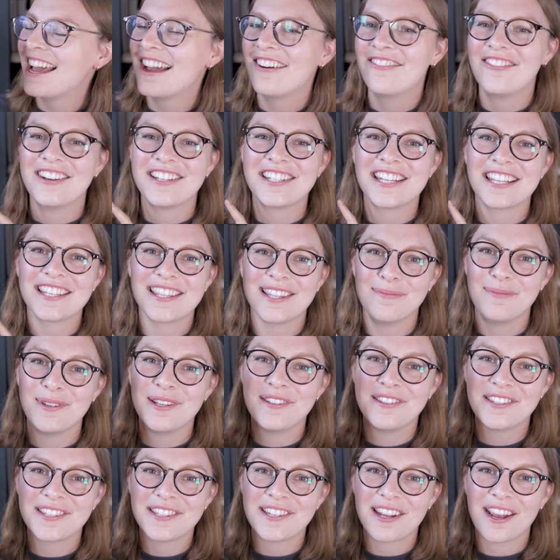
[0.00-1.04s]
which is The
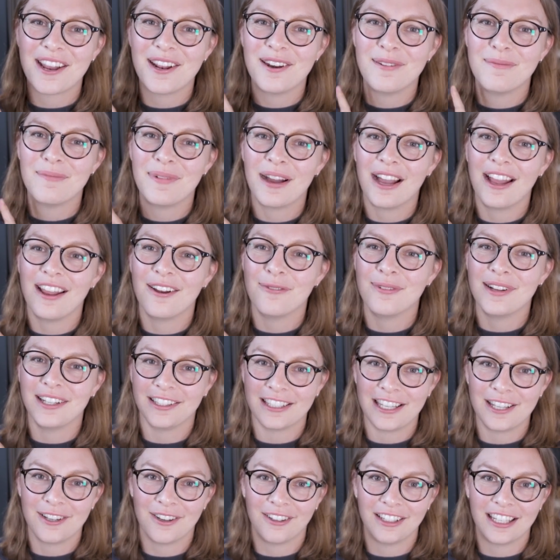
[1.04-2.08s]
Moonstone by
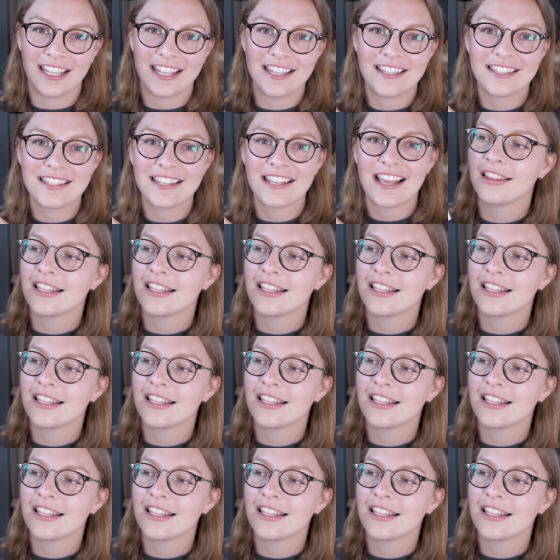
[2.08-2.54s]
Wilkie Collins.